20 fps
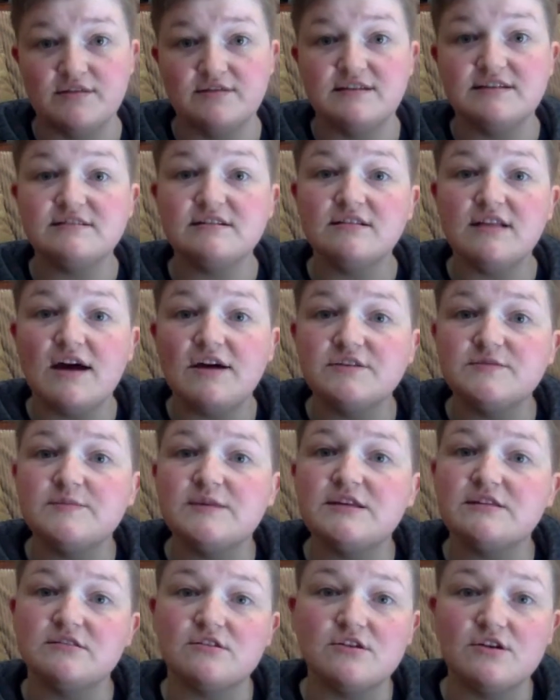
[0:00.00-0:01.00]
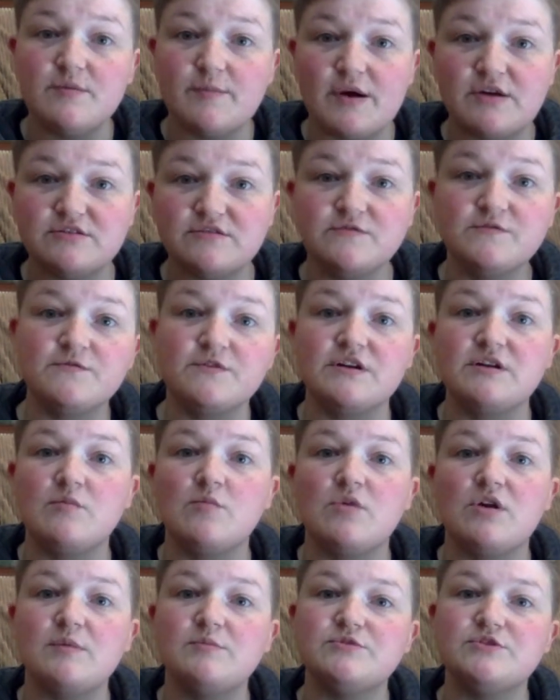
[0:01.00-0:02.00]
This allows me a certain amount of freedom
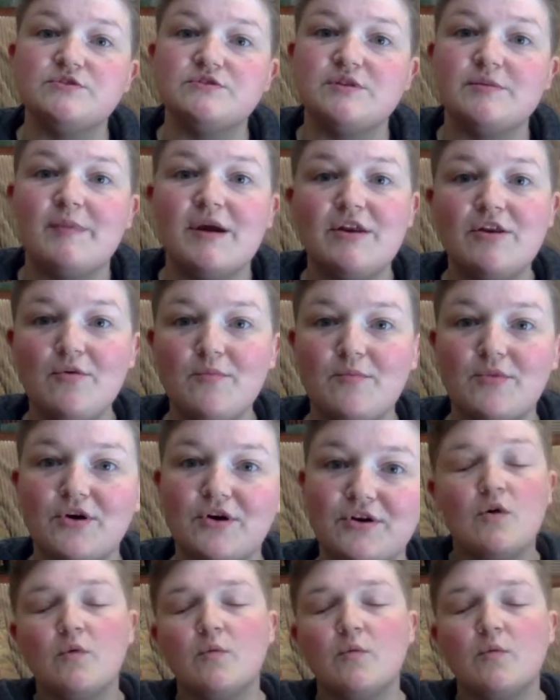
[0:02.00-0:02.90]
when I'm choosing my notebook.